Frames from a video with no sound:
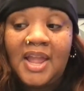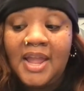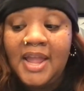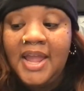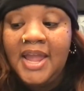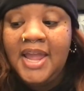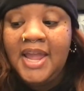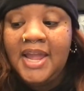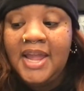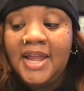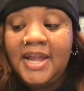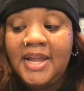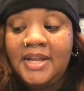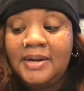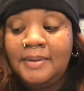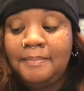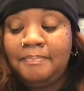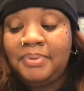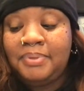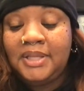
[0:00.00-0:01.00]

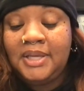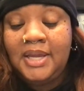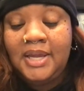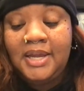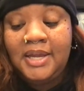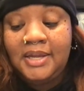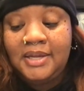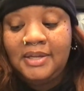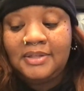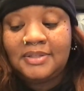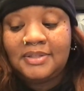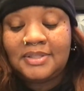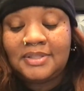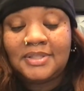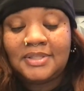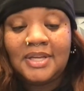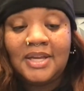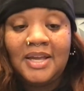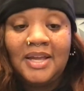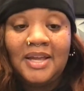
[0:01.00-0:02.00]
And
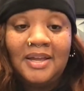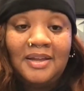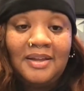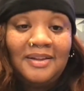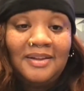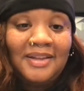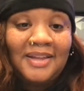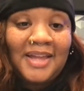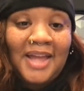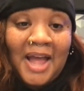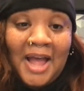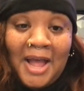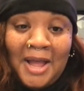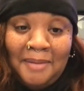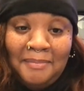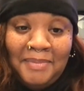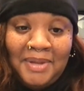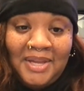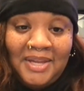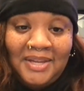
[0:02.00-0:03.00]
please
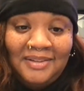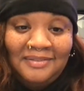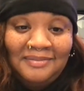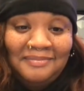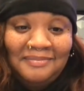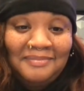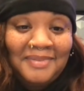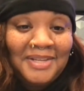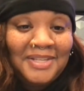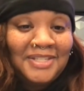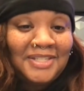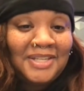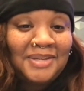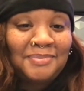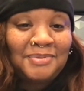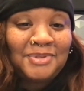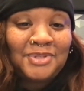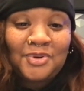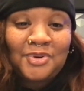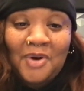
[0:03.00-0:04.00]
comment,
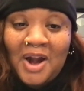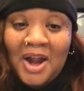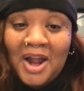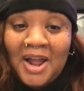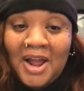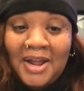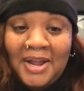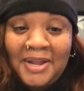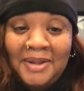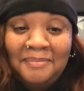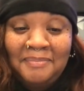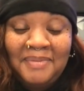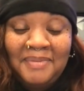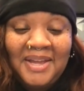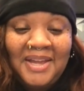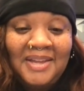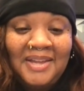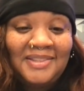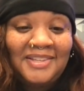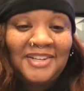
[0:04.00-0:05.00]
subscribe,
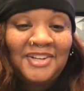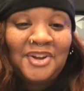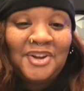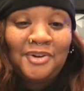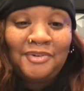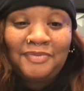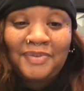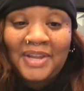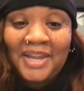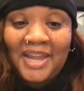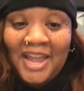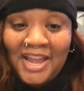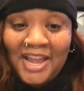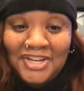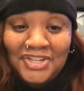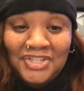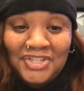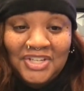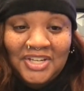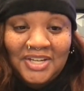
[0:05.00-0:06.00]
hit the
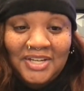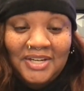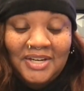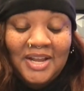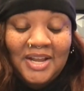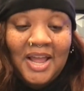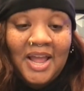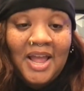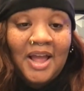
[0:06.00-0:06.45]
notification.